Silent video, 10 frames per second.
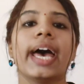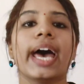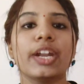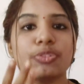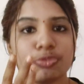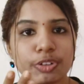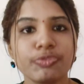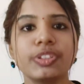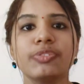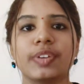And
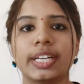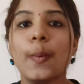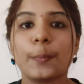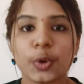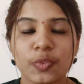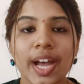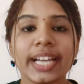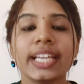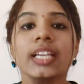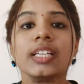fifth one,
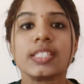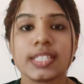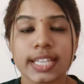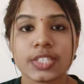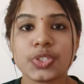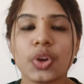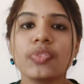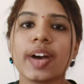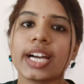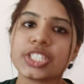providing sense
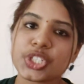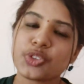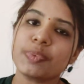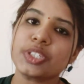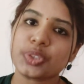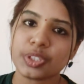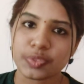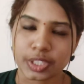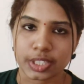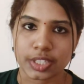of achievement to the
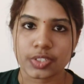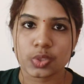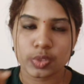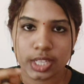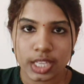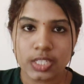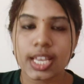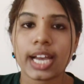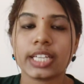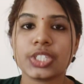workers. So these
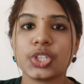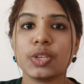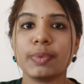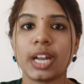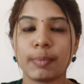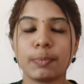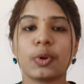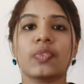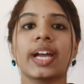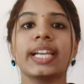
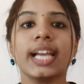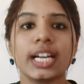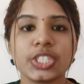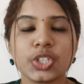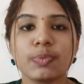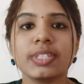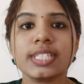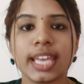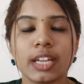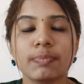providing
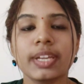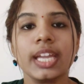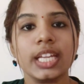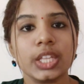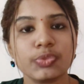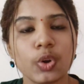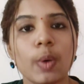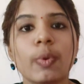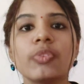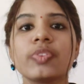achievements can be in the
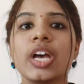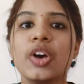form of